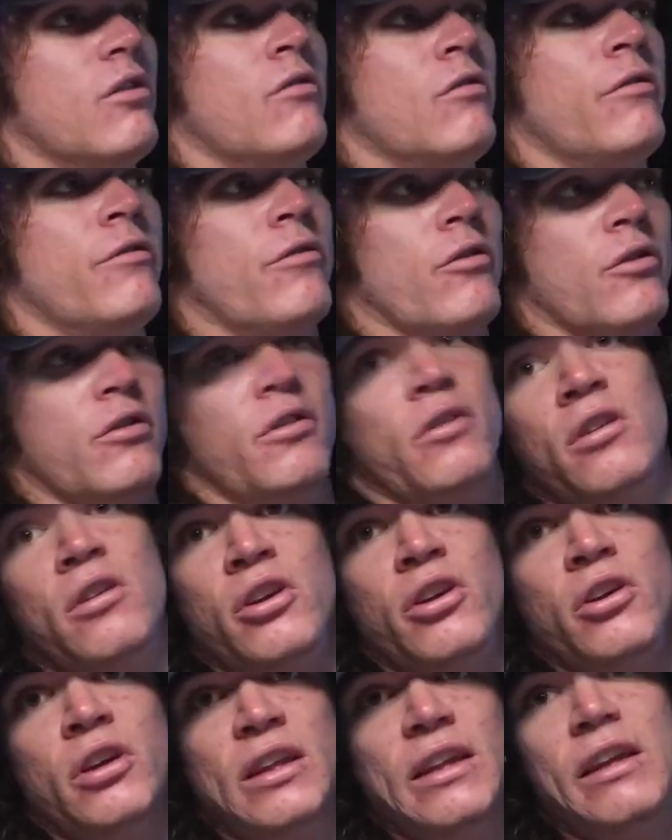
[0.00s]
for
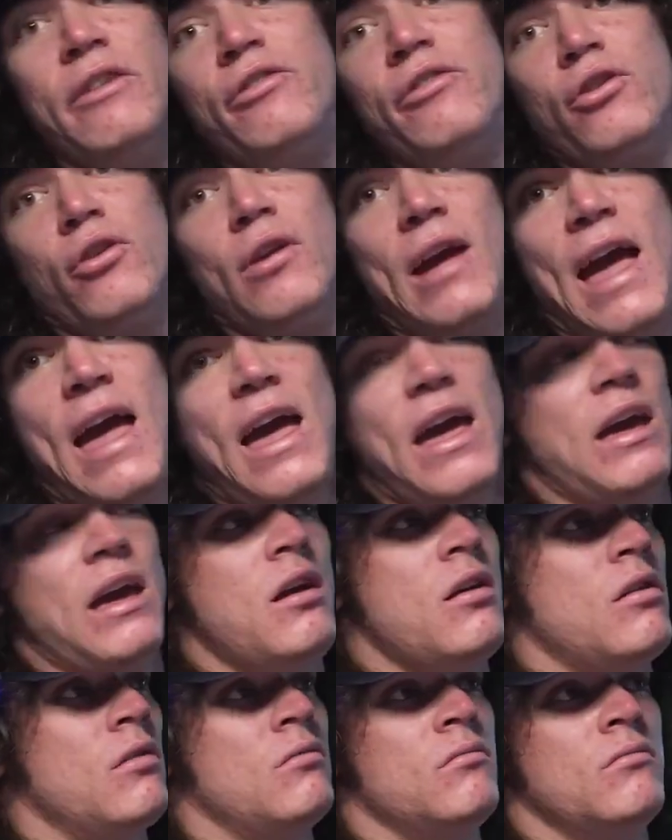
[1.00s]
lifter
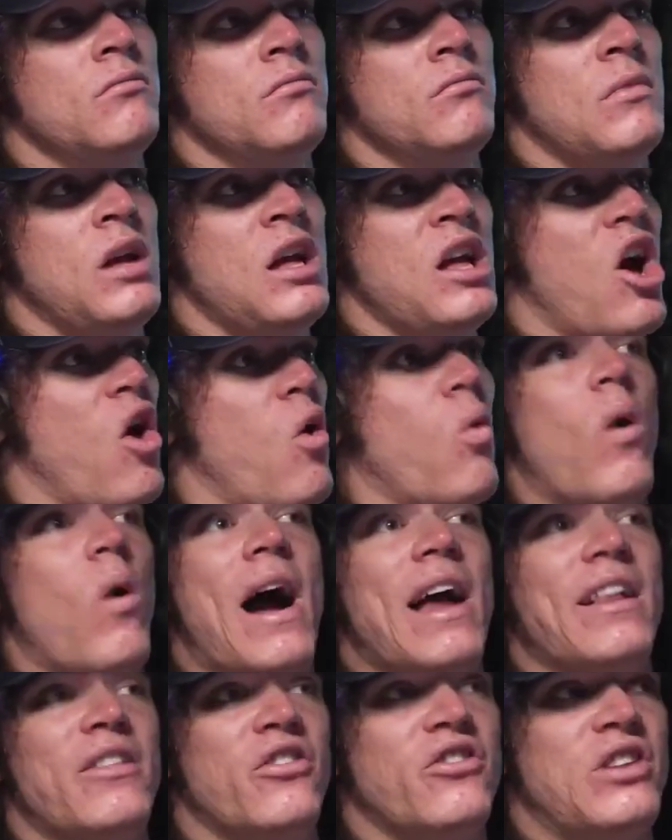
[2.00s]
a
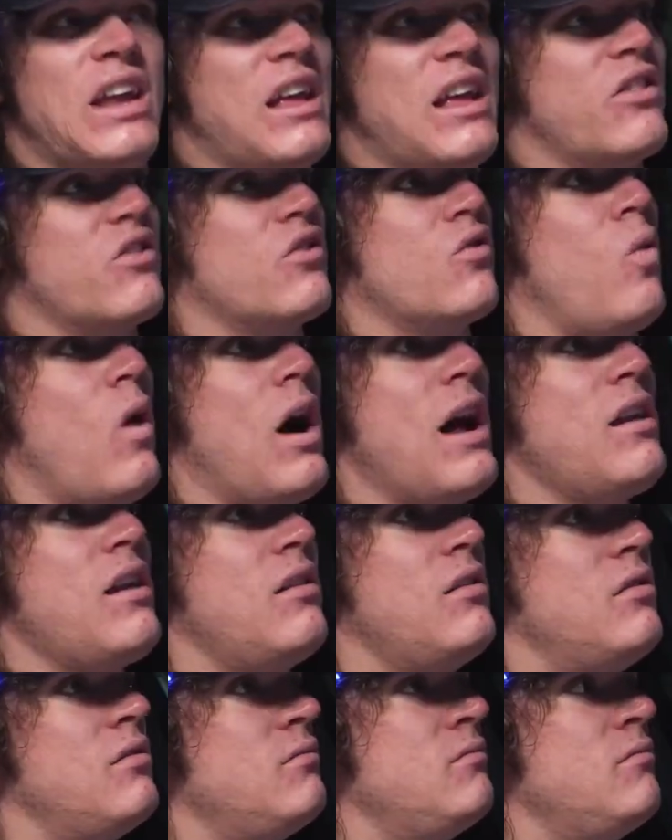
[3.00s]
wide stance squat
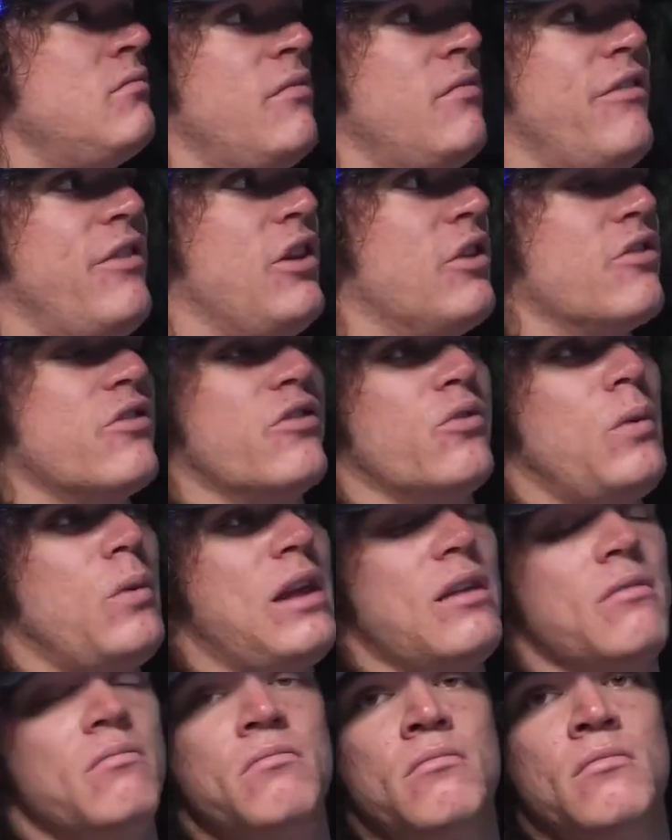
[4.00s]
feels
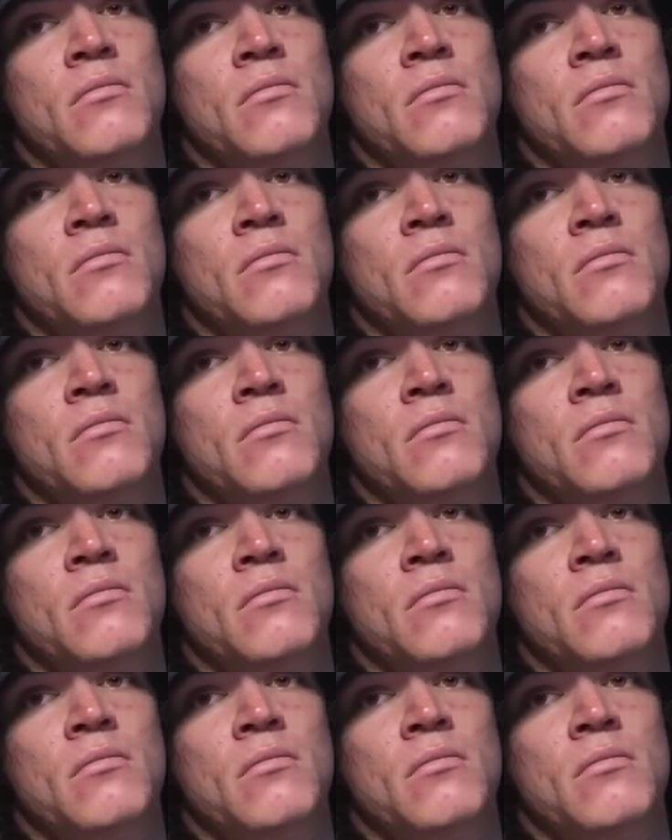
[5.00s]
sweet.